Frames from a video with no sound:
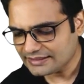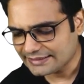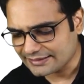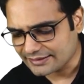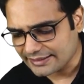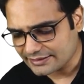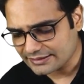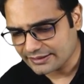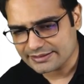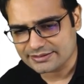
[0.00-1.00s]
In grade 3,
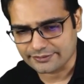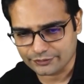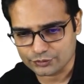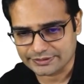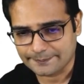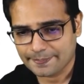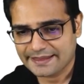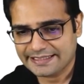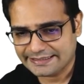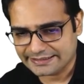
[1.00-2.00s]
there is confusion.
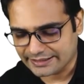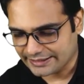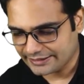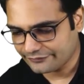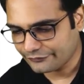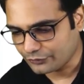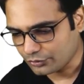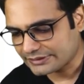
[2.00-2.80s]
In grade 4,